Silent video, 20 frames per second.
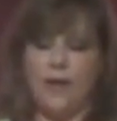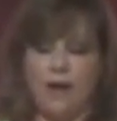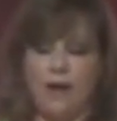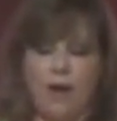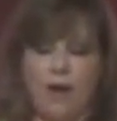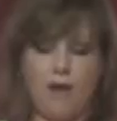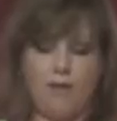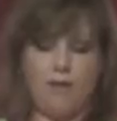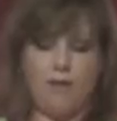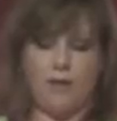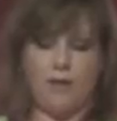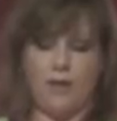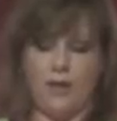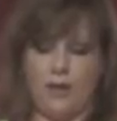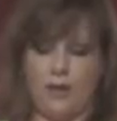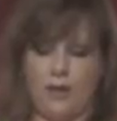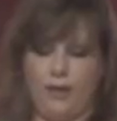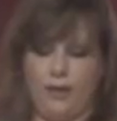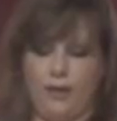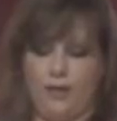off
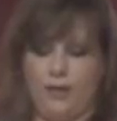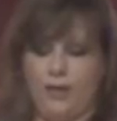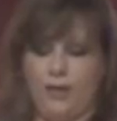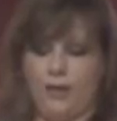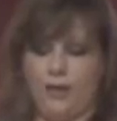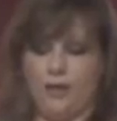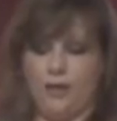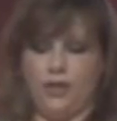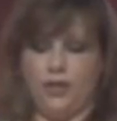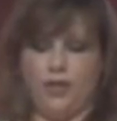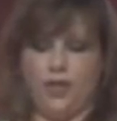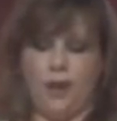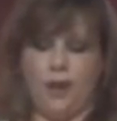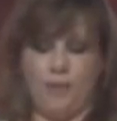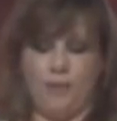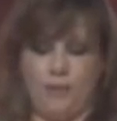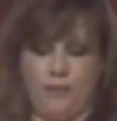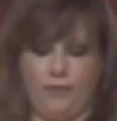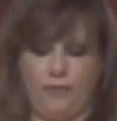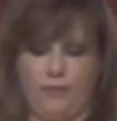with the
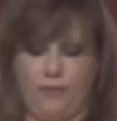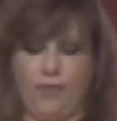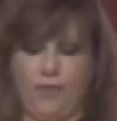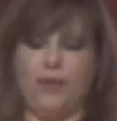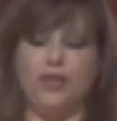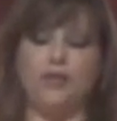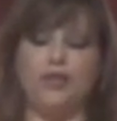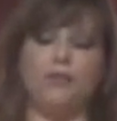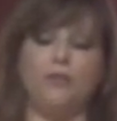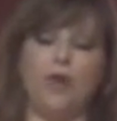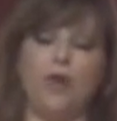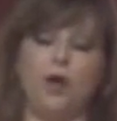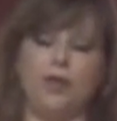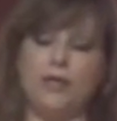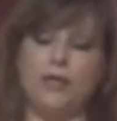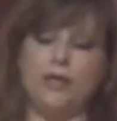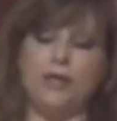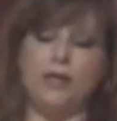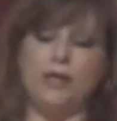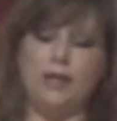chopped fresh
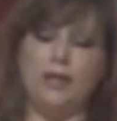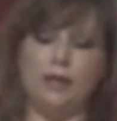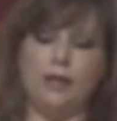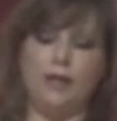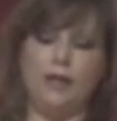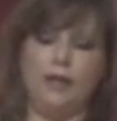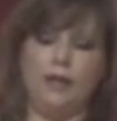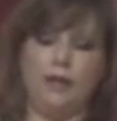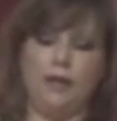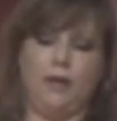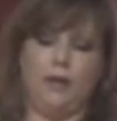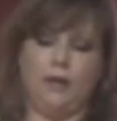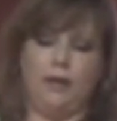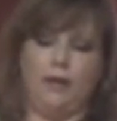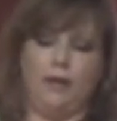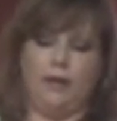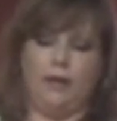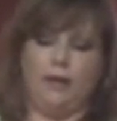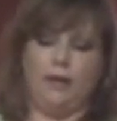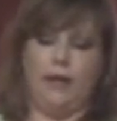parsley.
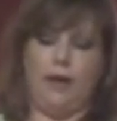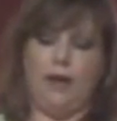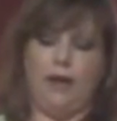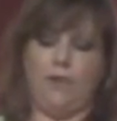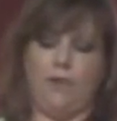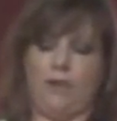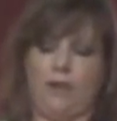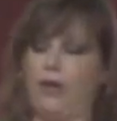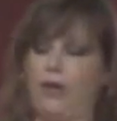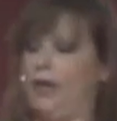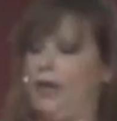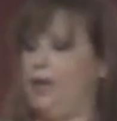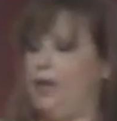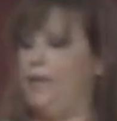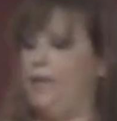And we're going to give